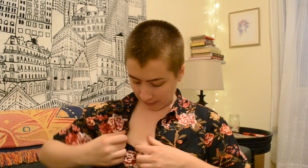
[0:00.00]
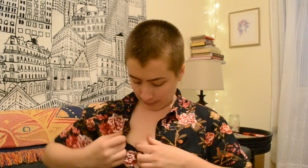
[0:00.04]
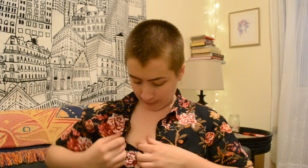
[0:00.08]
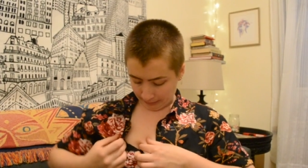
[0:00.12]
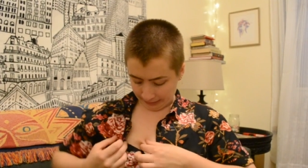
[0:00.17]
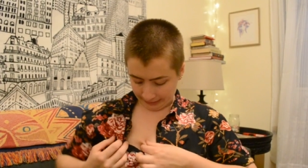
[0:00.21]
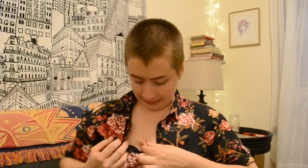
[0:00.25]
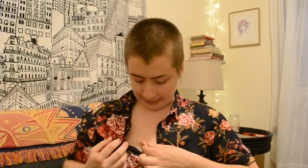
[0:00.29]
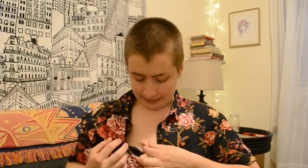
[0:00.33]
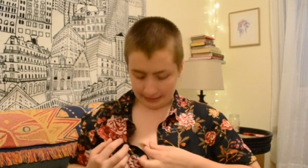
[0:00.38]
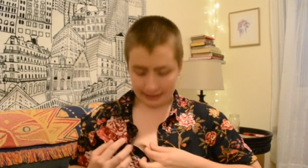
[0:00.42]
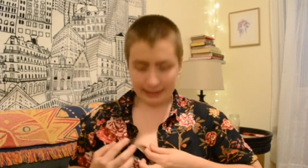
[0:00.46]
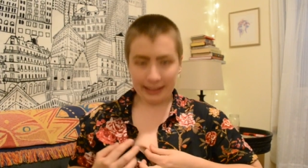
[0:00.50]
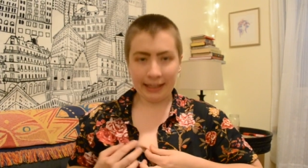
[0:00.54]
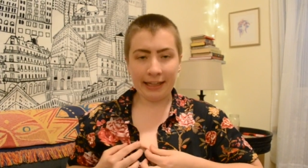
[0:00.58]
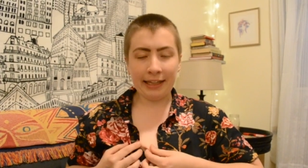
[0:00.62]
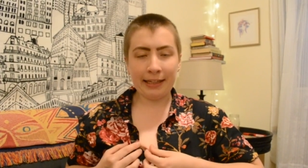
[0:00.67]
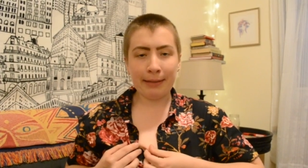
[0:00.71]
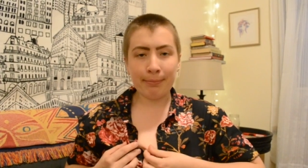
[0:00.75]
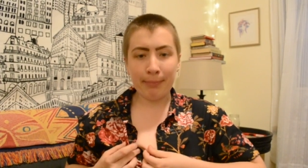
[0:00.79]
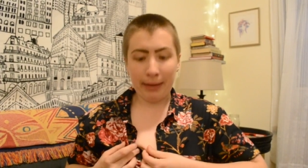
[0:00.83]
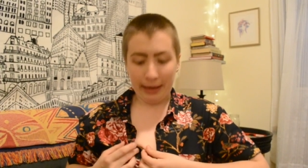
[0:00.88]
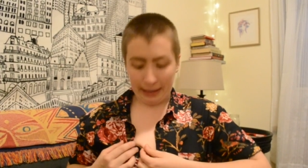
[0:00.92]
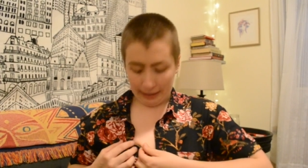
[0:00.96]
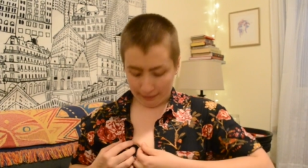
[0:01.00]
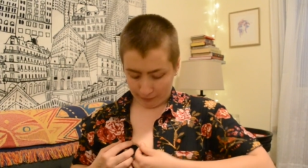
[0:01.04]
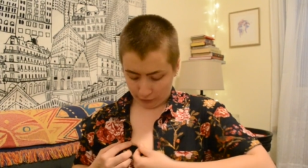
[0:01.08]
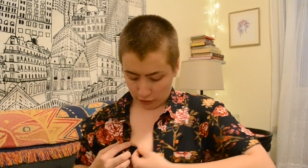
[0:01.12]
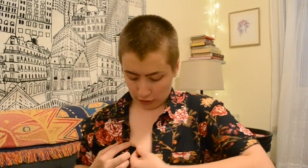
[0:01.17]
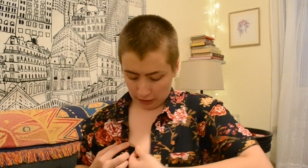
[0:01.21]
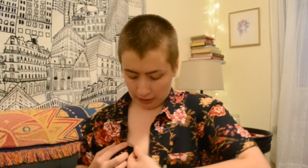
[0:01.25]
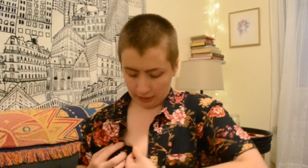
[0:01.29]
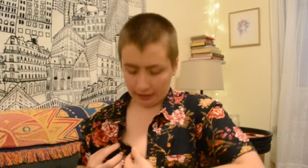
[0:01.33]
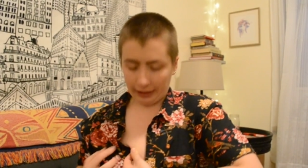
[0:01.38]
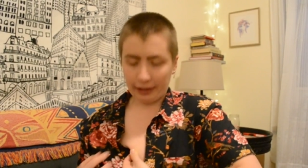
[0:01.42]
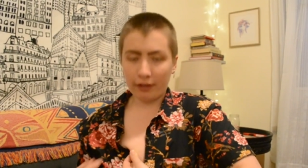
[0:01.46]
my skin may have
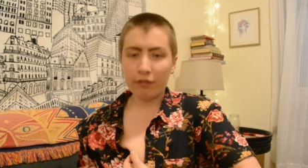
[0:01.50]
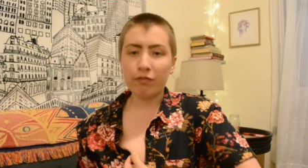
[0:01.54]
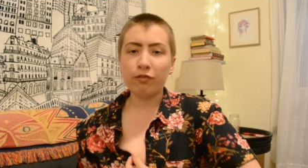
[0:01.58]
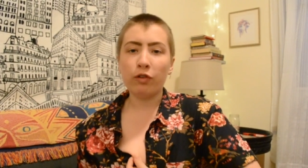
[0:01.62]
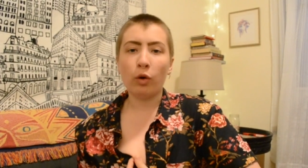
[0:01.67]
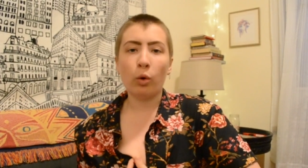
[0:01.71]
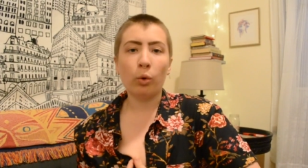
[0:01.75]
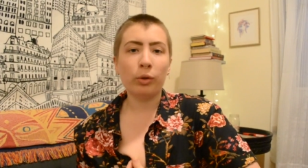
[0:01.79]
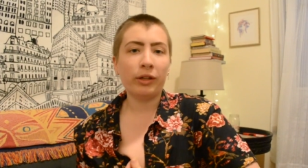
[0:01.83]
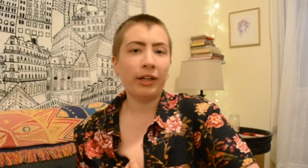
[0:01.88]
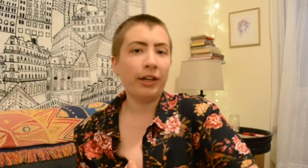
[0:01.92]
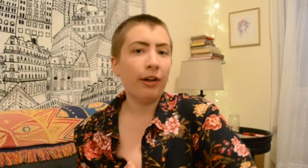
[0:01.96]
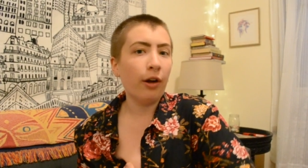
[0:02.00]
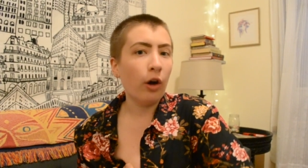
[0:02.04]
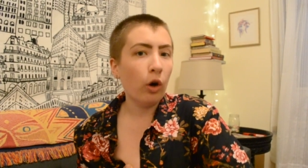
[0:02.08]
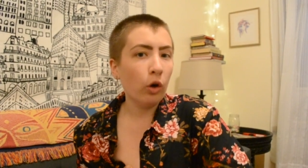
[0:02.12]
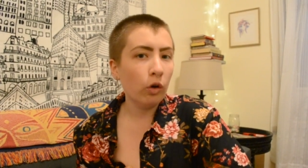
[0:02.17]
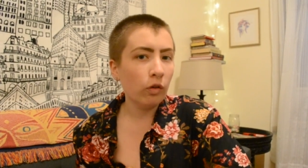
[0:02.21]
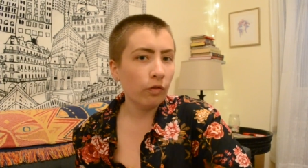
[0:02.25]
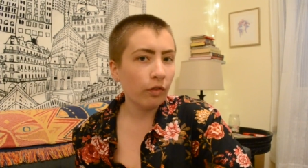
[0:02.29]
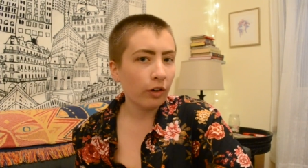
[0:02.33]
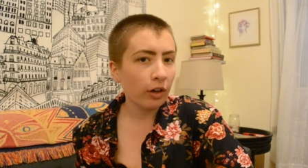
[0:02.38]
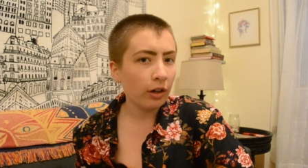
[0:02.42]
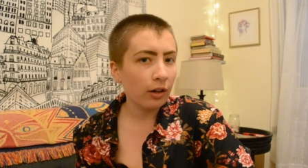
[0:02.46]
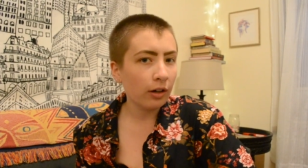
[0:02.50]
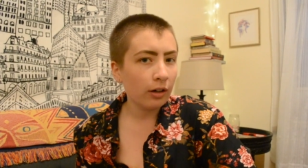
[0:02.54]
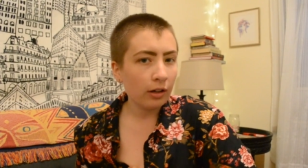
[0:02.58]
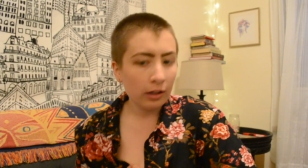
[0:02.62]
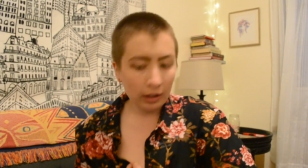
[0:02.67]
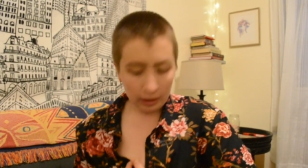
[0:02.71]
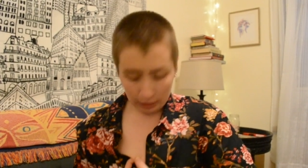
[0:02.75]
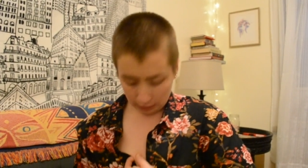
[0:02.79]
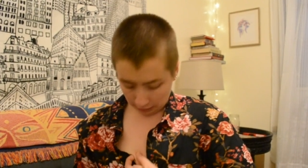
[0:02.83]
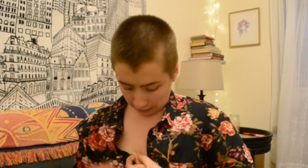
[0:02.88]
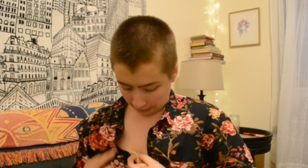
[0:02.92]
got like folded over